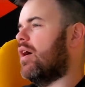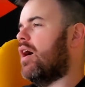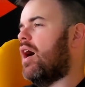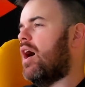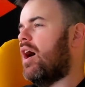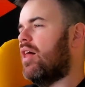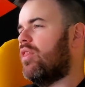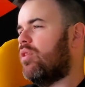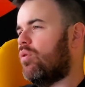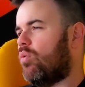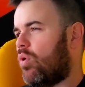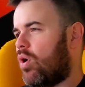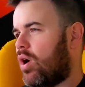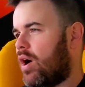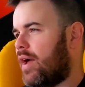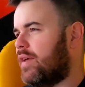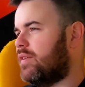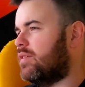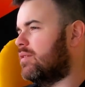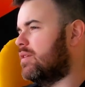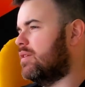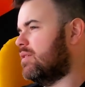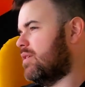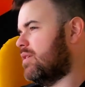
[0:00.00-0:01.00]

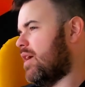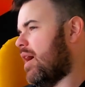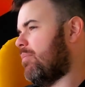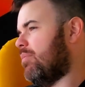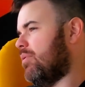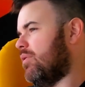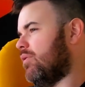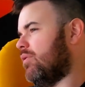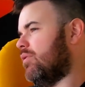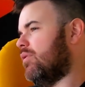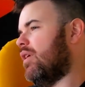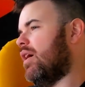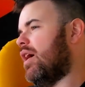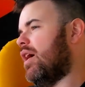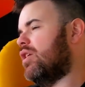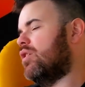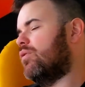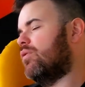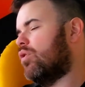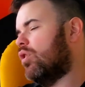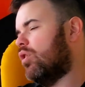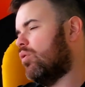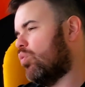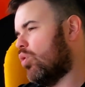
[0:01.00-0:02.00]
Otherwise, this happens. And you've
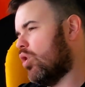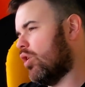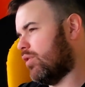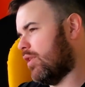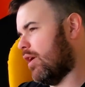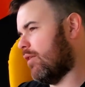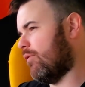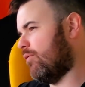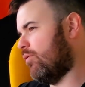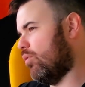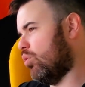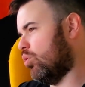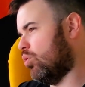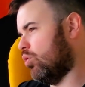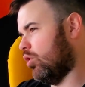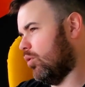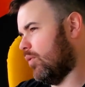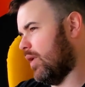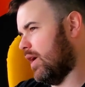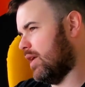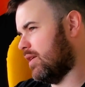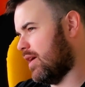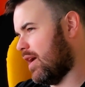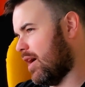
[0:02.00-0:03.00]
got to work that fork all the
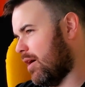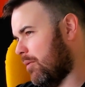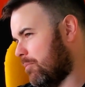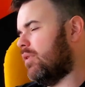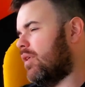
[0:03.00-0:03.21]
way down.